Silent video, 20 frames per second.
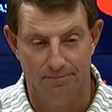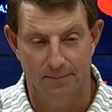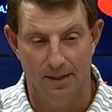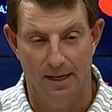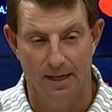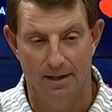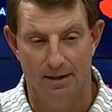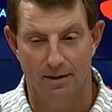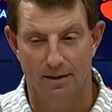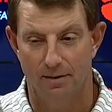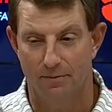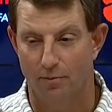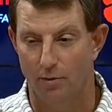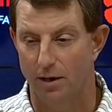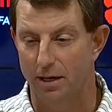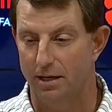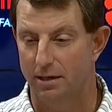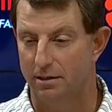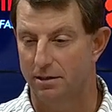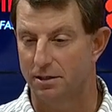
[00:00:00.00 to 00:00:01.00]
And if
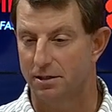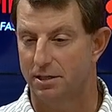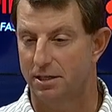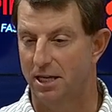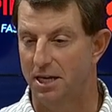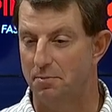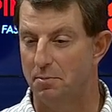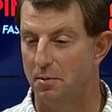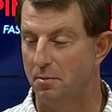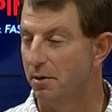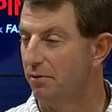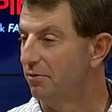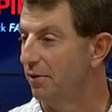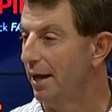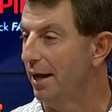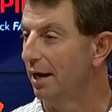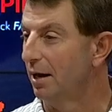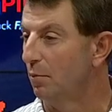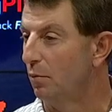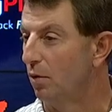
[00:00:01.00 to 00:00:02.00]
we can just keep him
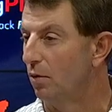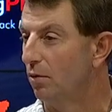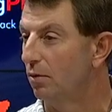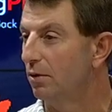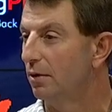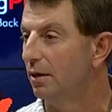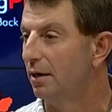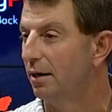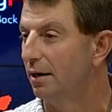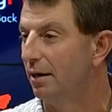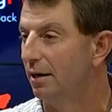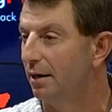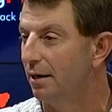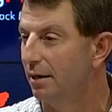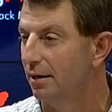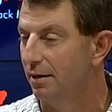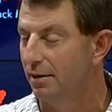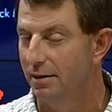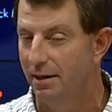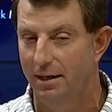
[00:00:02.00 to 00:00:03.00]
available,
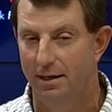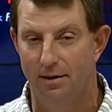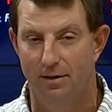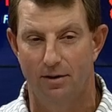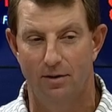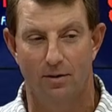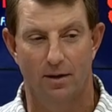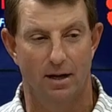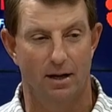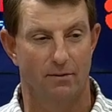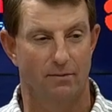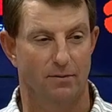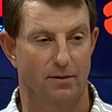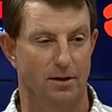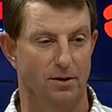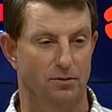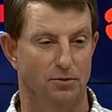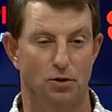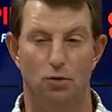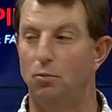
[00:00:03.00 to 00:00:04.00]

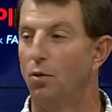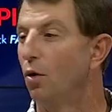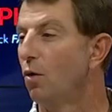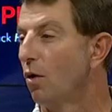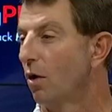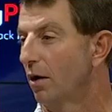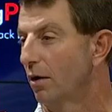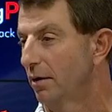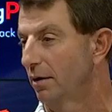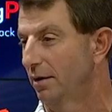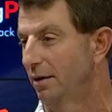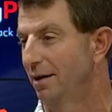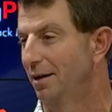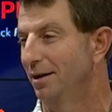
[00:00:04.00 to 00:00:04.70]
he'll do more.